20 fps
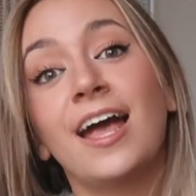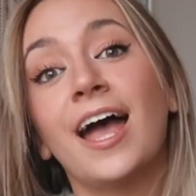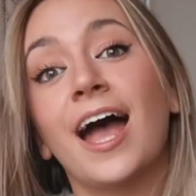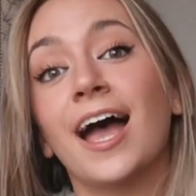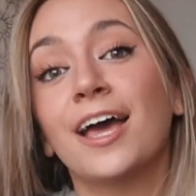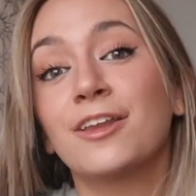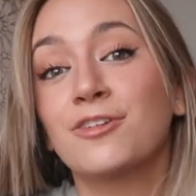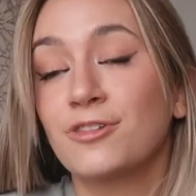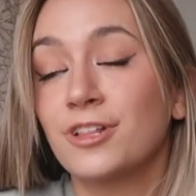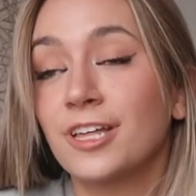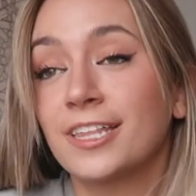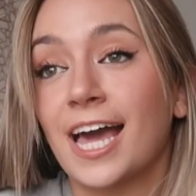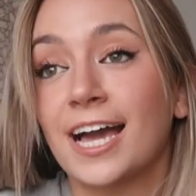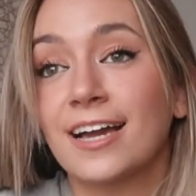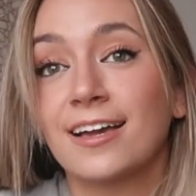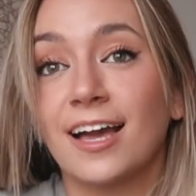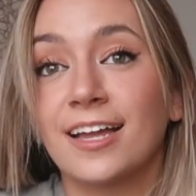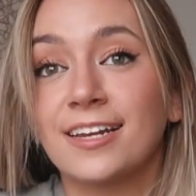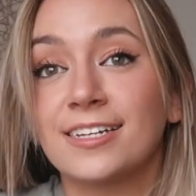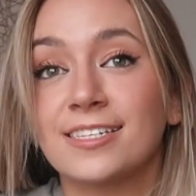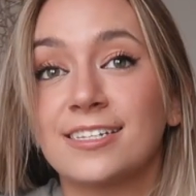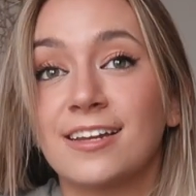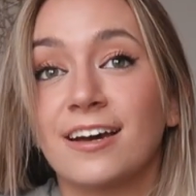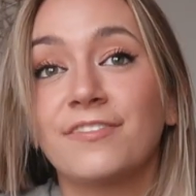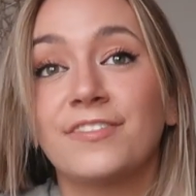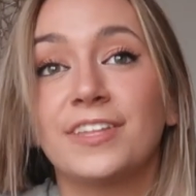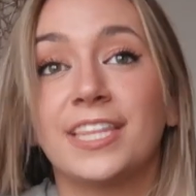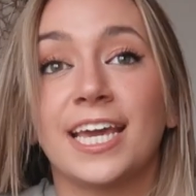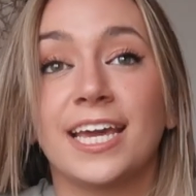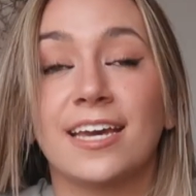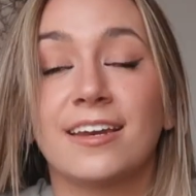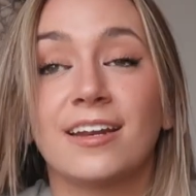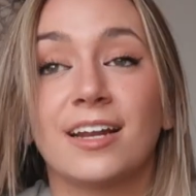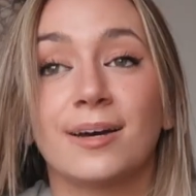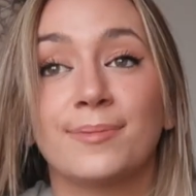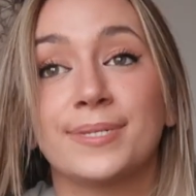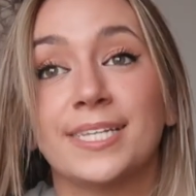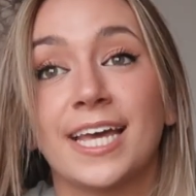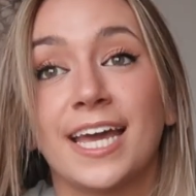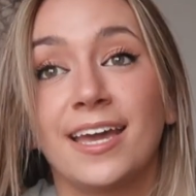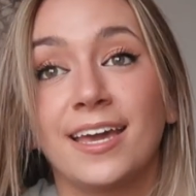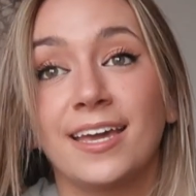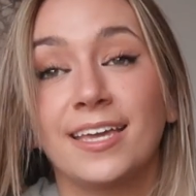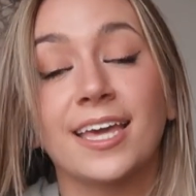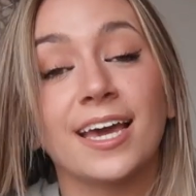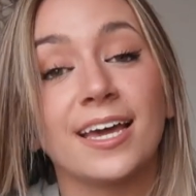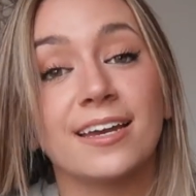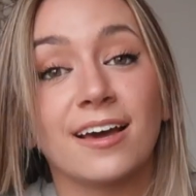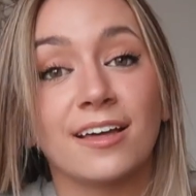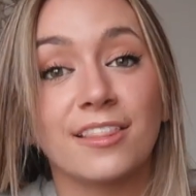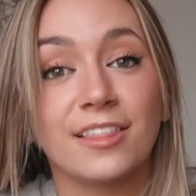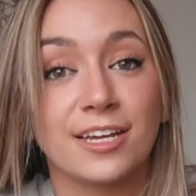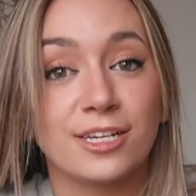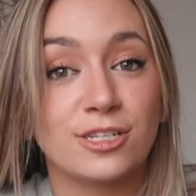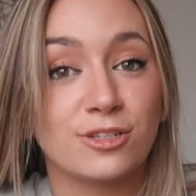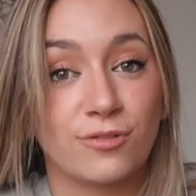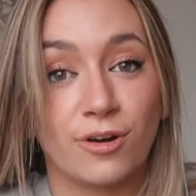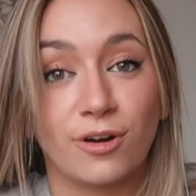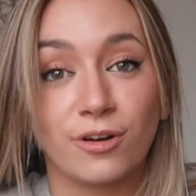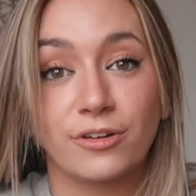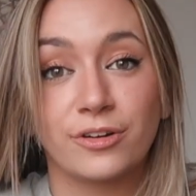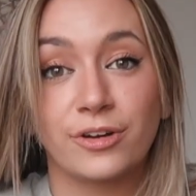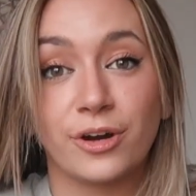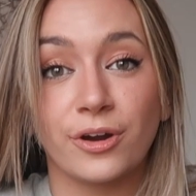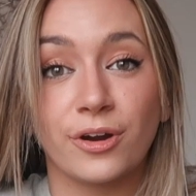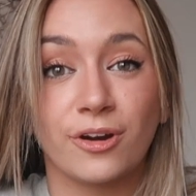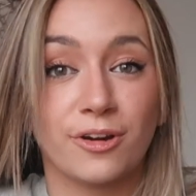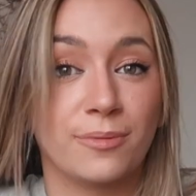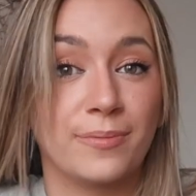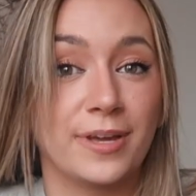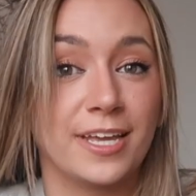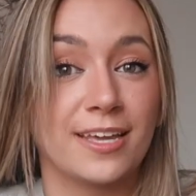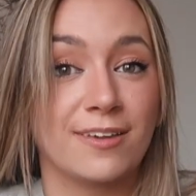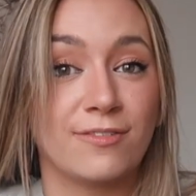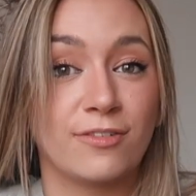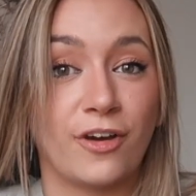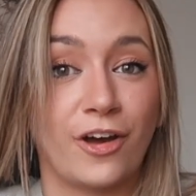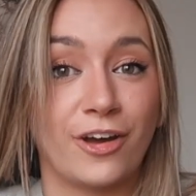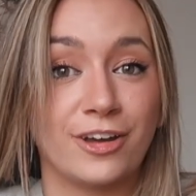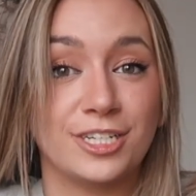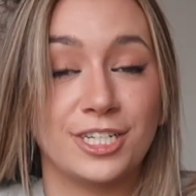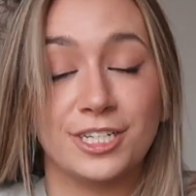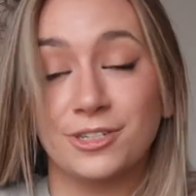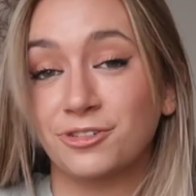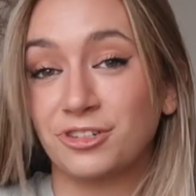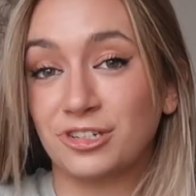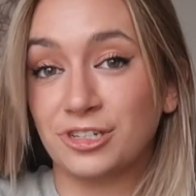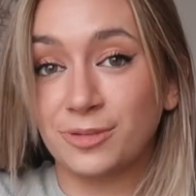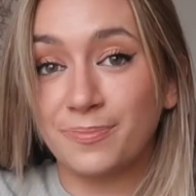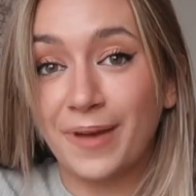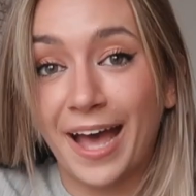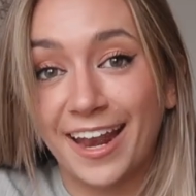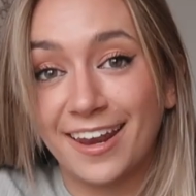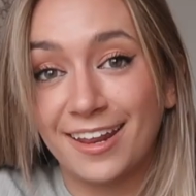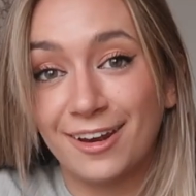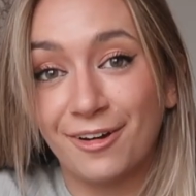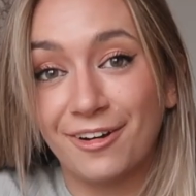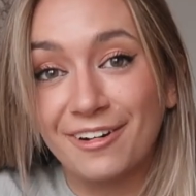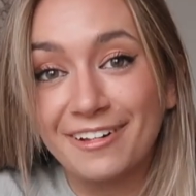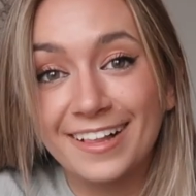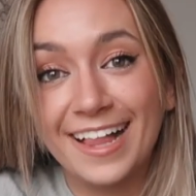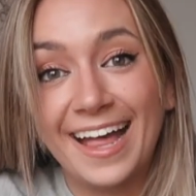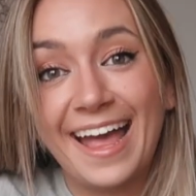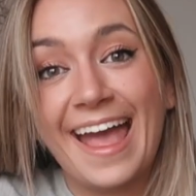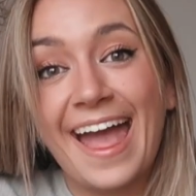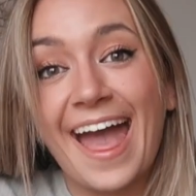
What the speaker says: and all of that kind of stuff, and they ended up saying, yeah, nothing's wrong, go home and give her children's Panadol.